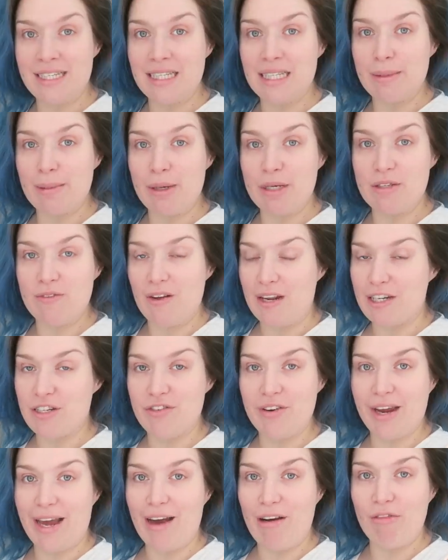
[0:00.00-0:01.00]
isn't the most
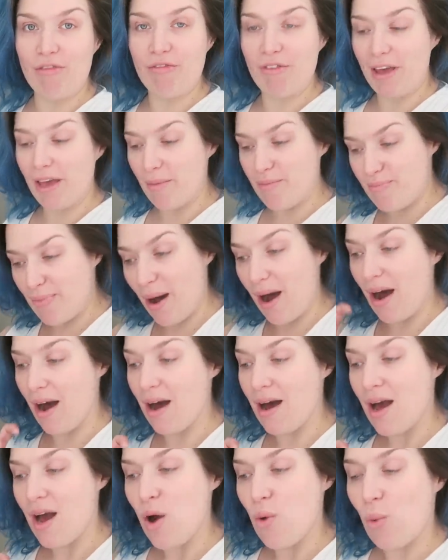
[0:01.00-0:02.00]
flattering outfit,
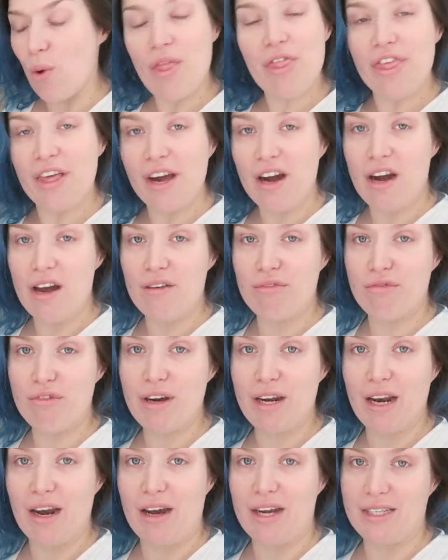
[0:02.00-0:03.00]
but one thing I have
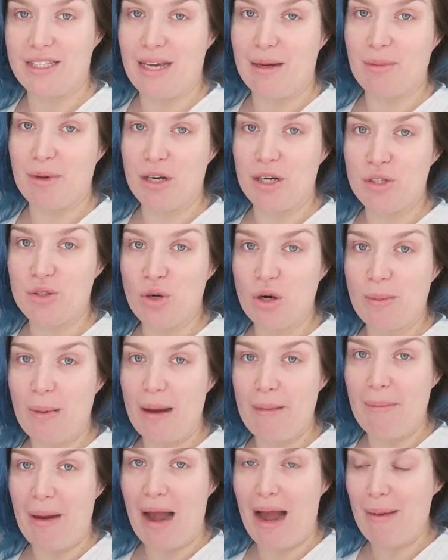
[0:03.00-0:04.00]
realised that I'm going to talk
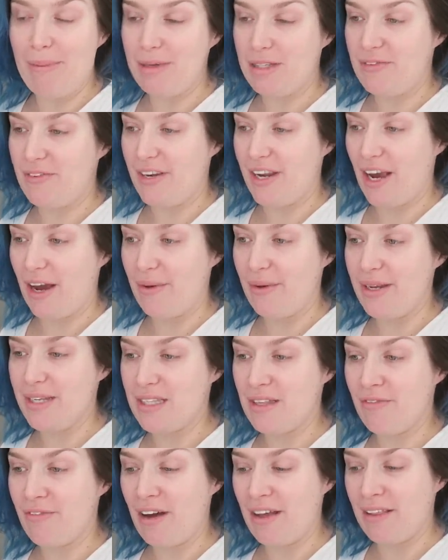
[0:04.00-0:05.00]
about in my habits video
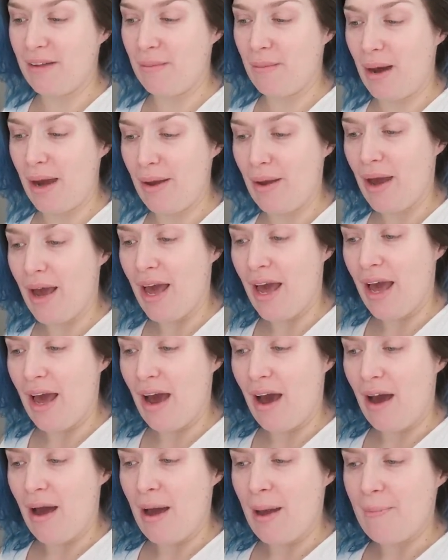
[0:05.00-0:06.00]
is the fact that my
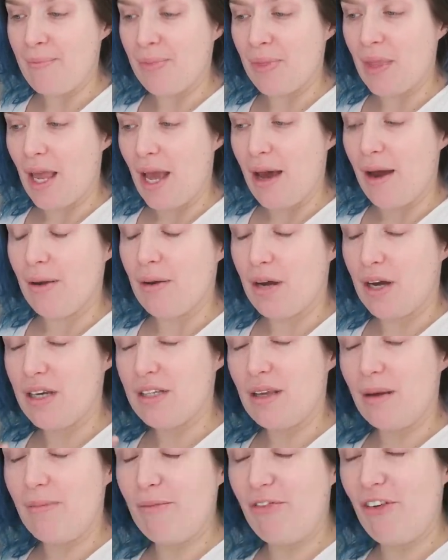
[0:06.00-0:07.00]

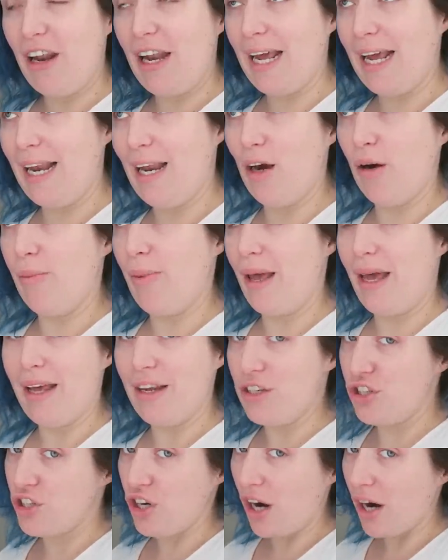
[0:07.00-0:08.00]
because I'm feeling a little
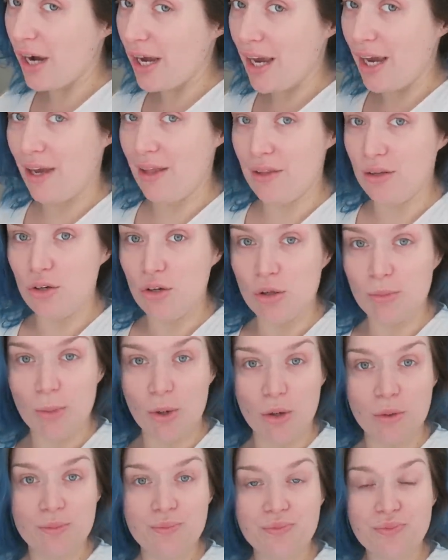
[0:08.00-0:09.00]
bit chunkier than
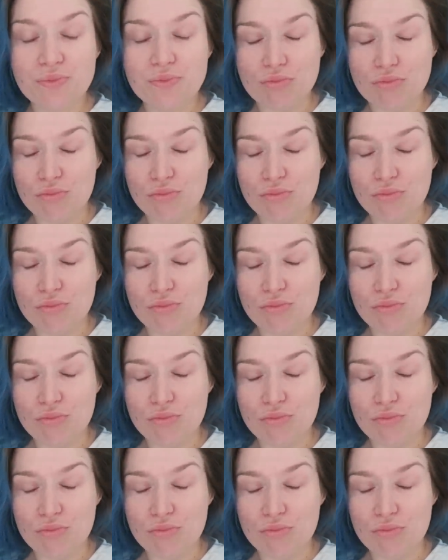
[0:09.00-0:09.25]
normal,